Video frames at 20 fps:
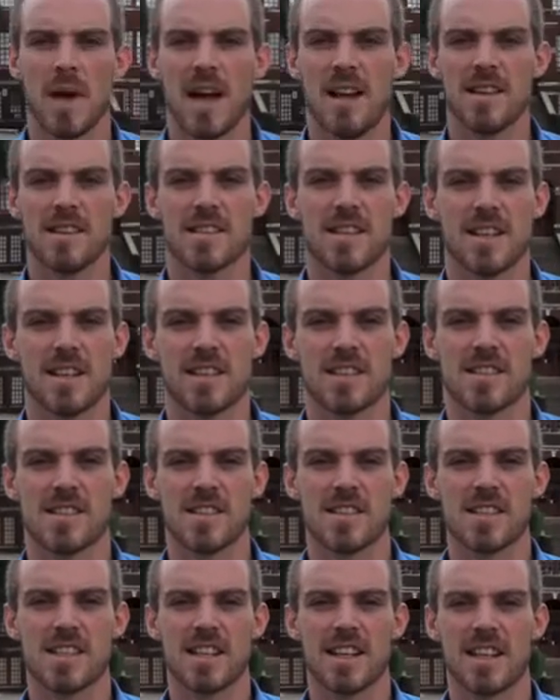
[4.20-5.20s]
Palestine is
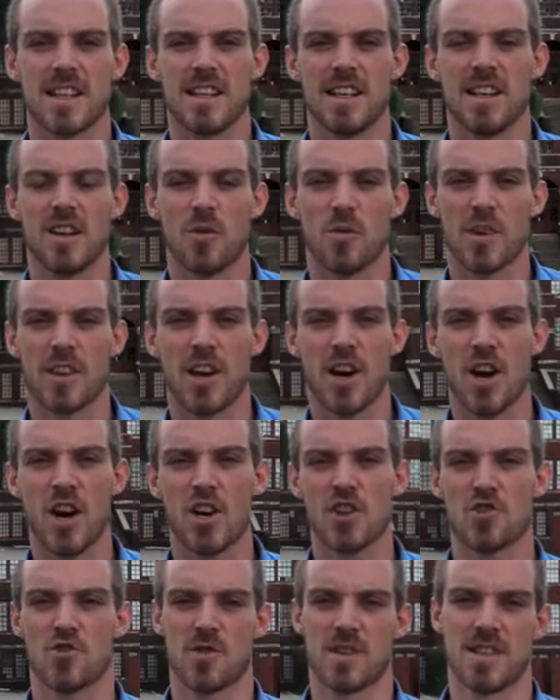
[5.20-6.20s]
a city with
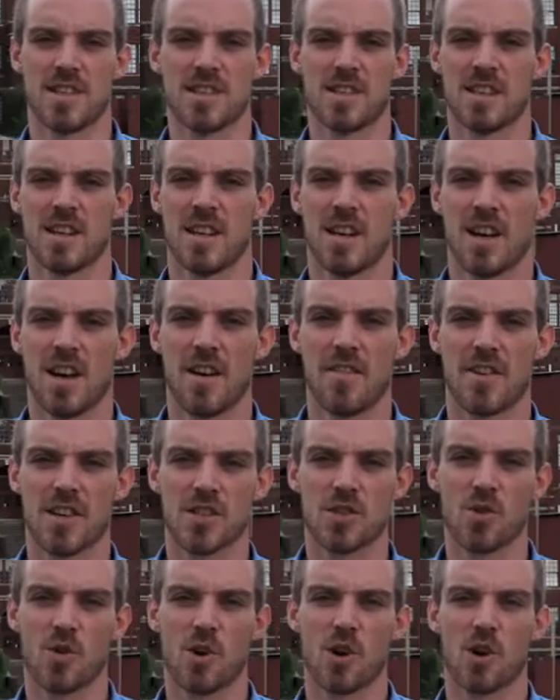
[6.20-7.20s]
hundreds of
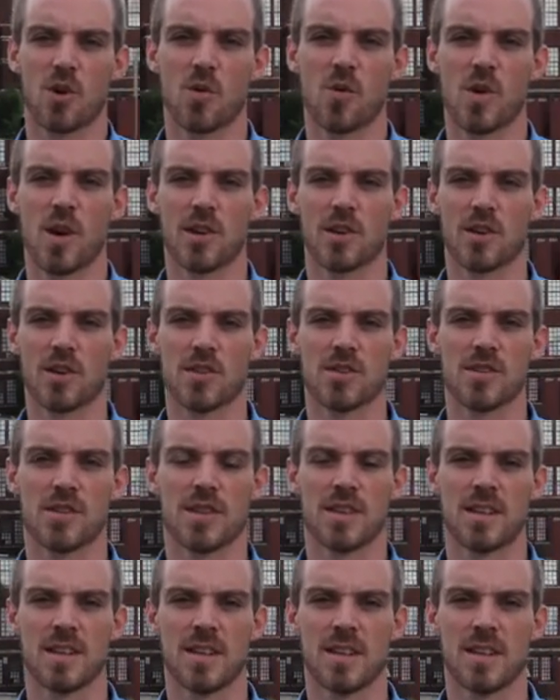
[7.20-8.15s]
historical wonders,